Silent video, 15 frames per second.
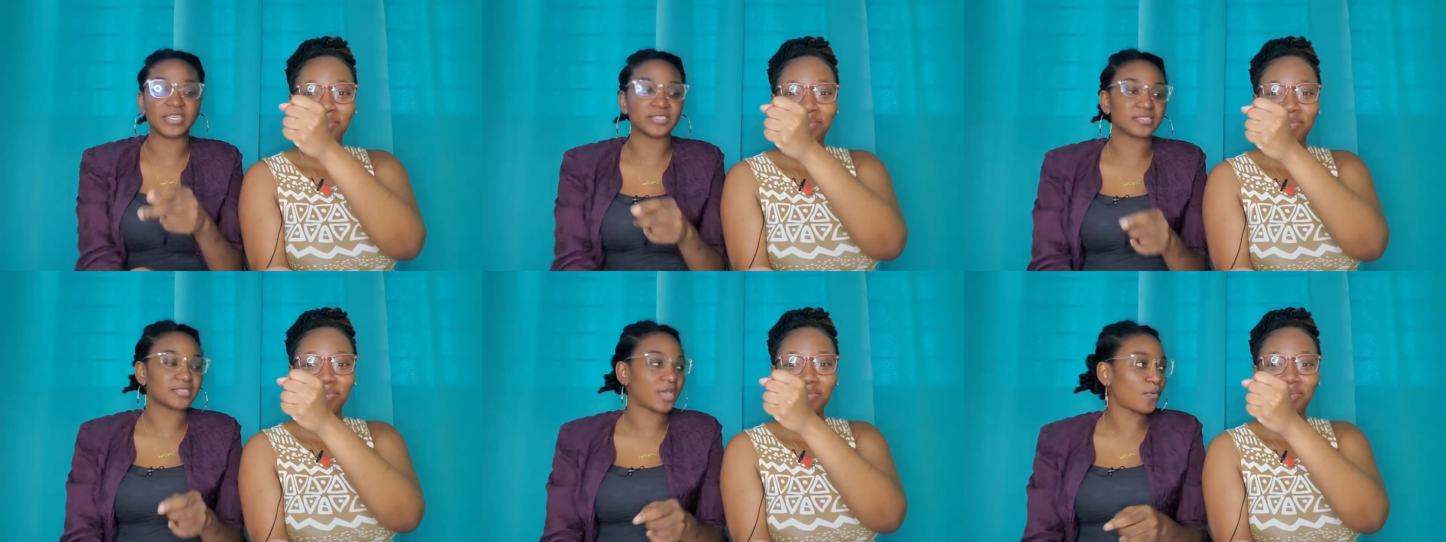
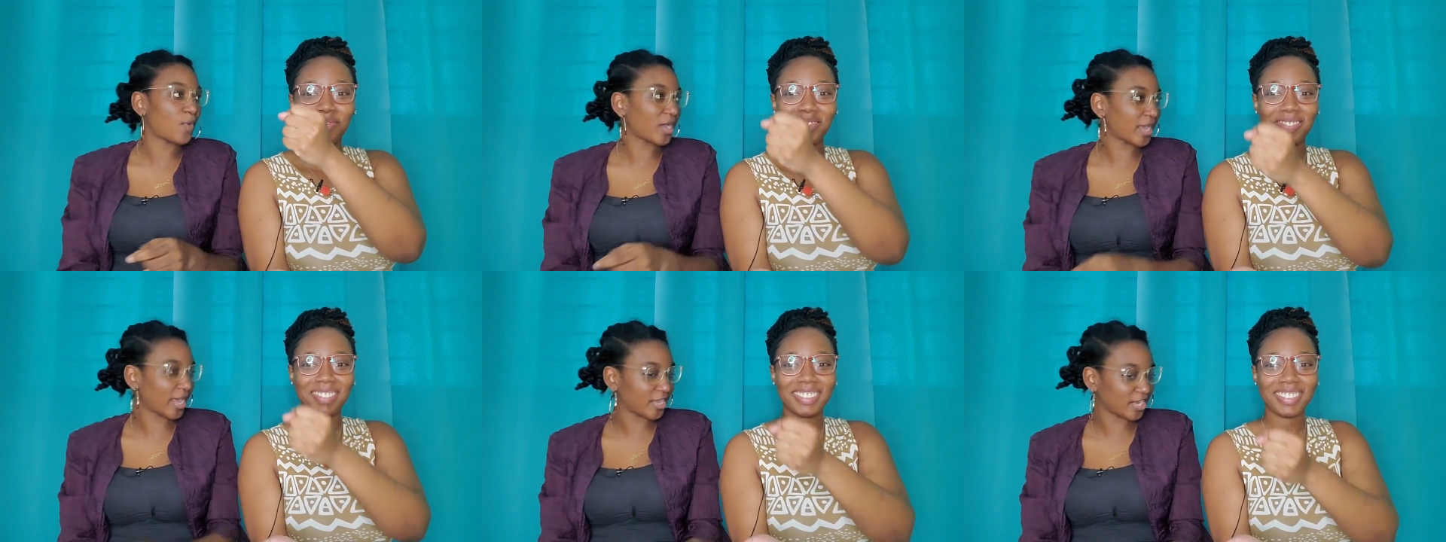Speaker 1: I what
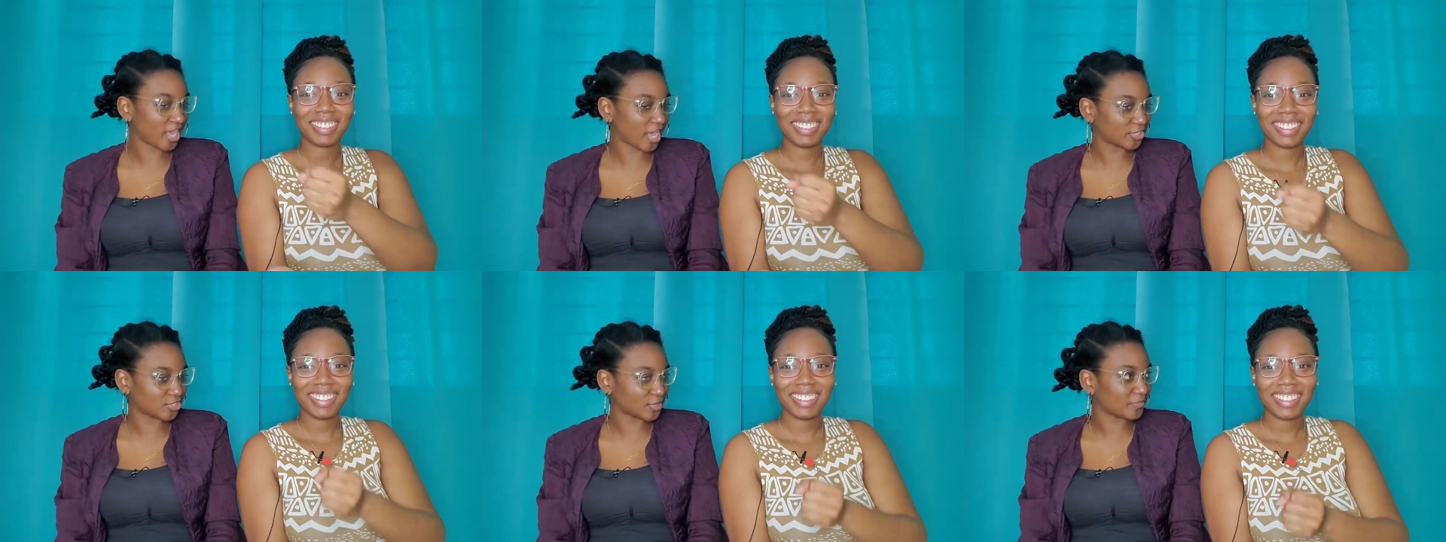kind of
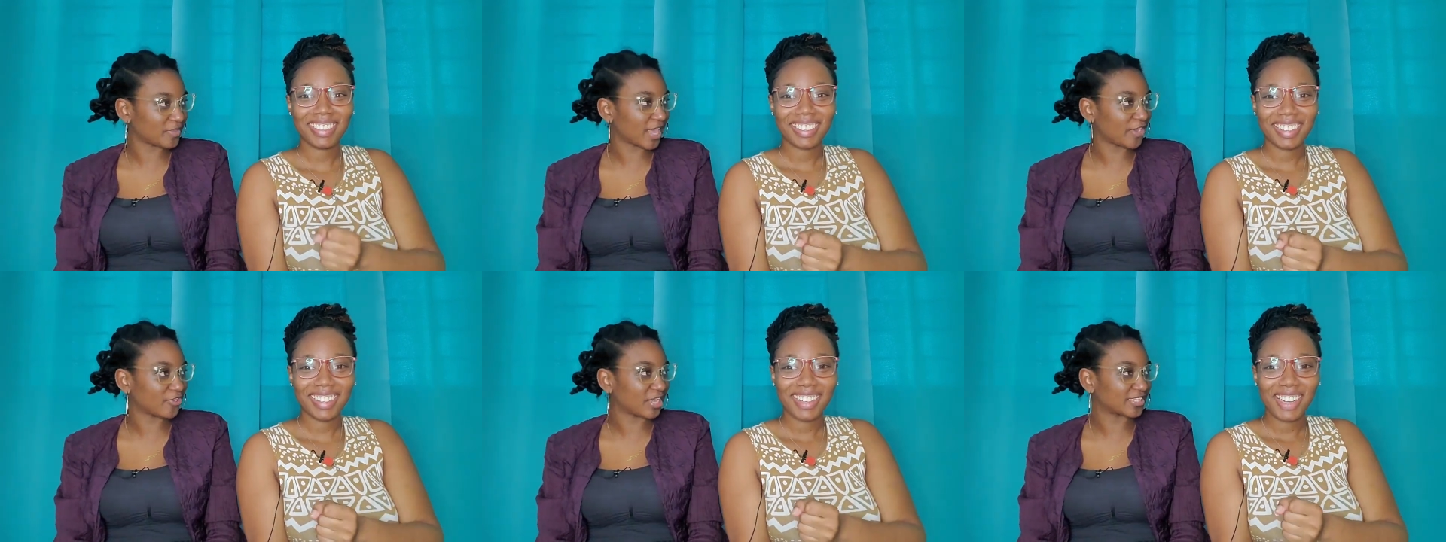something they
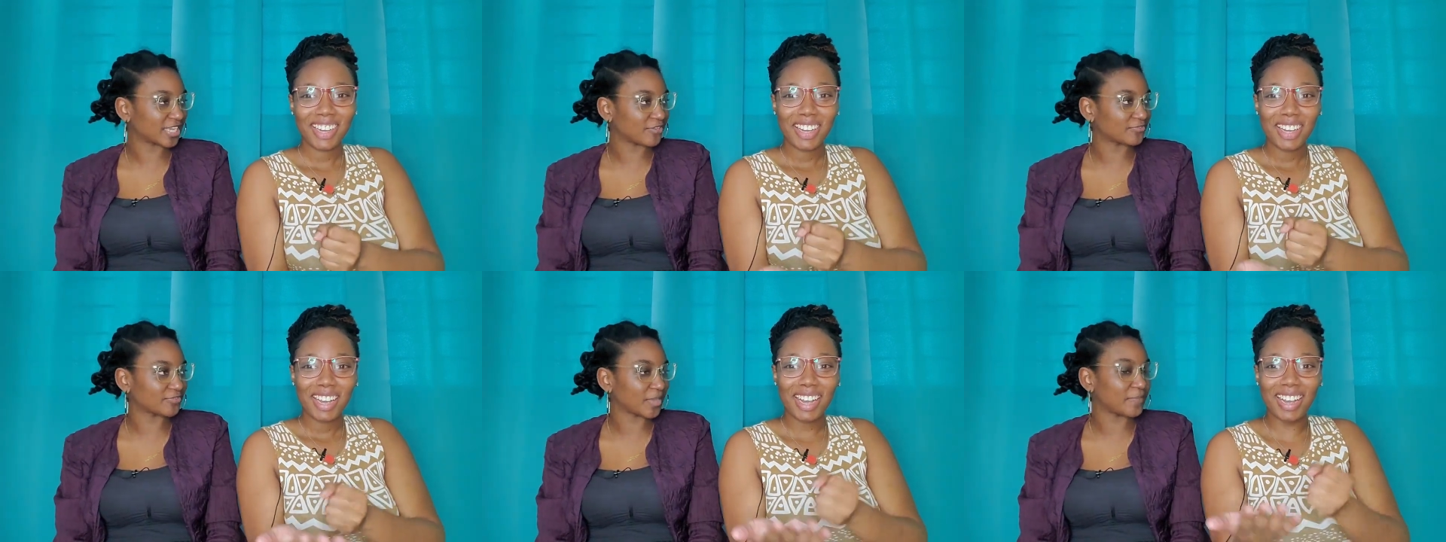like
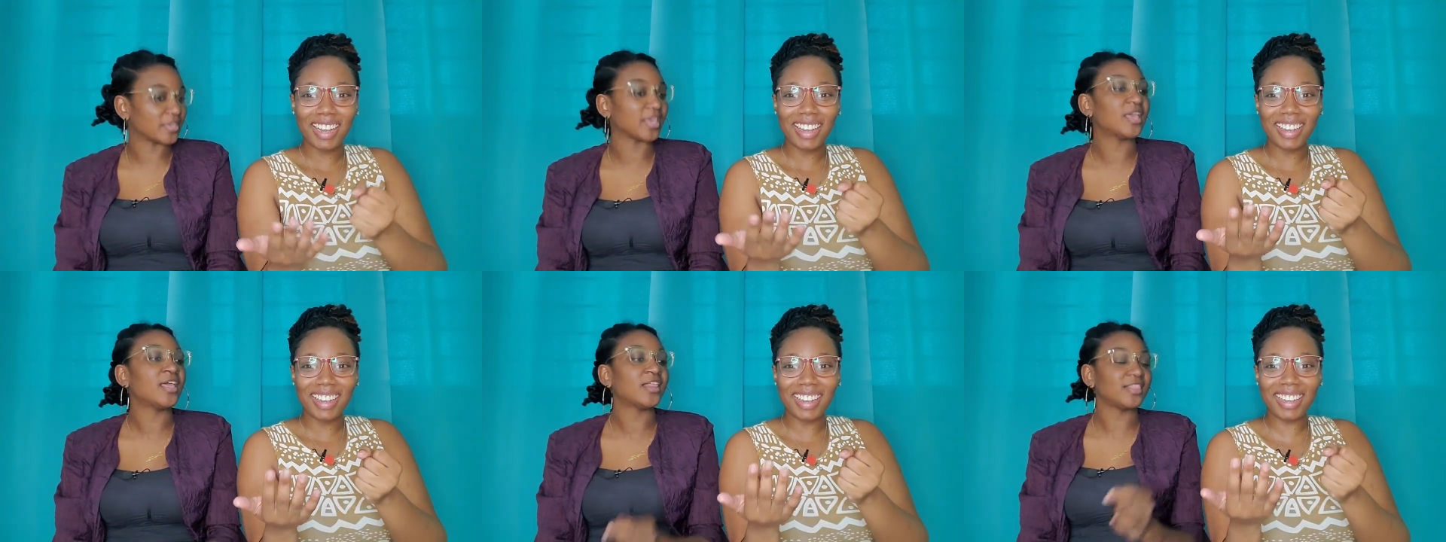after me.
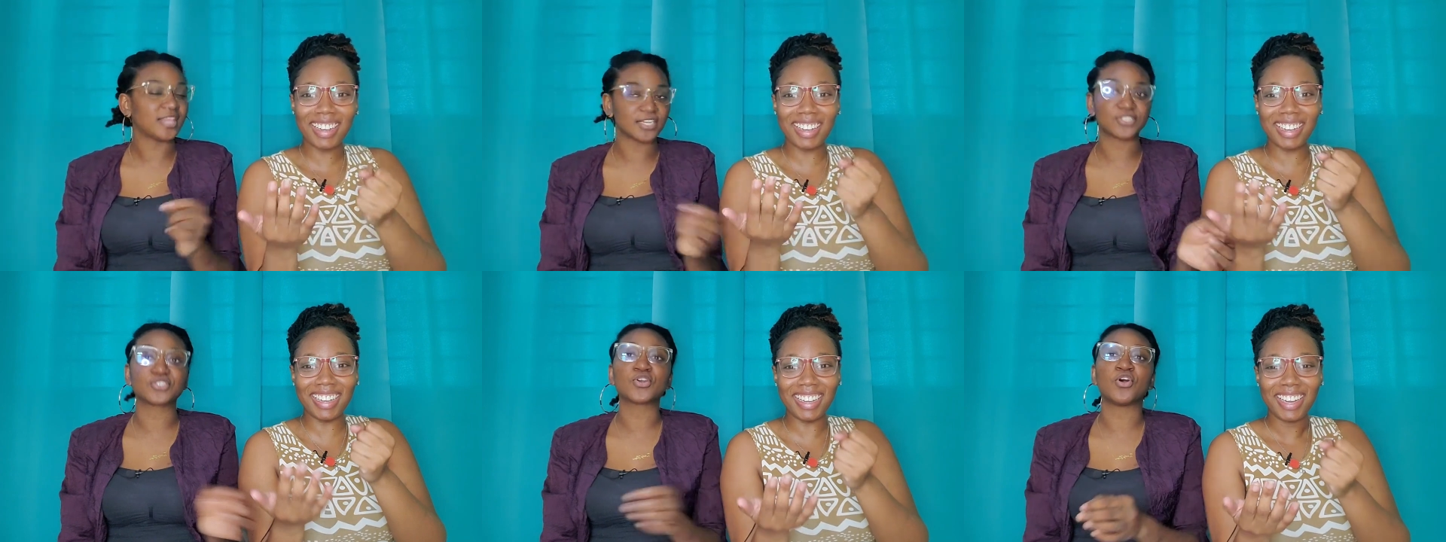Let's
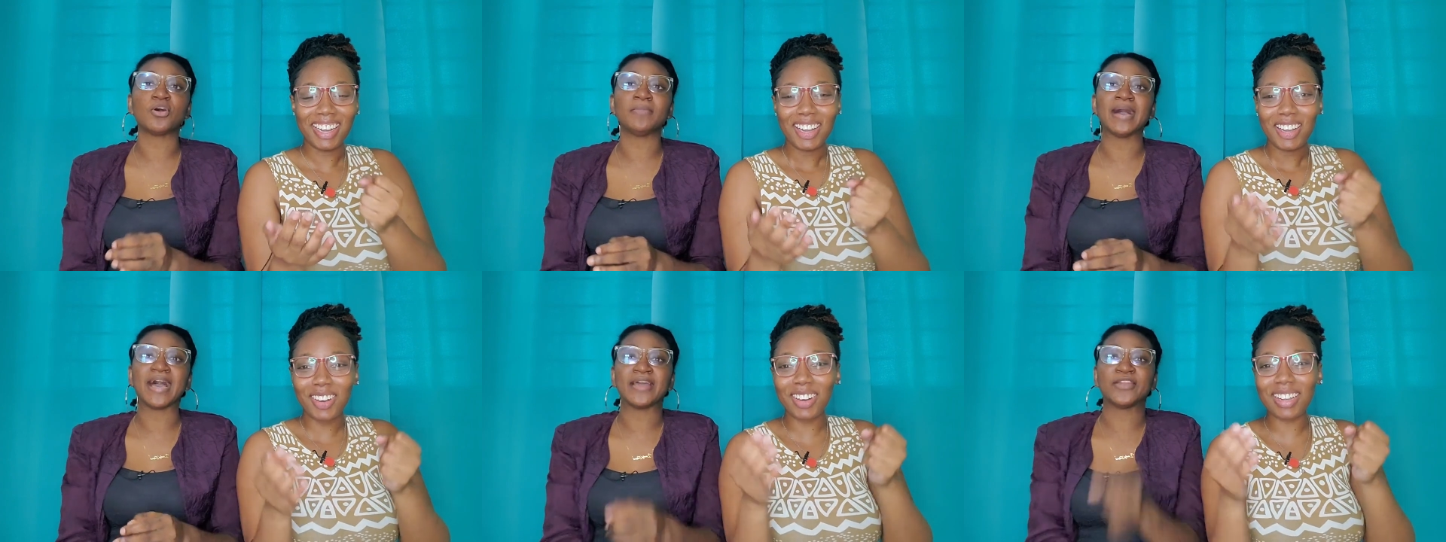go, man.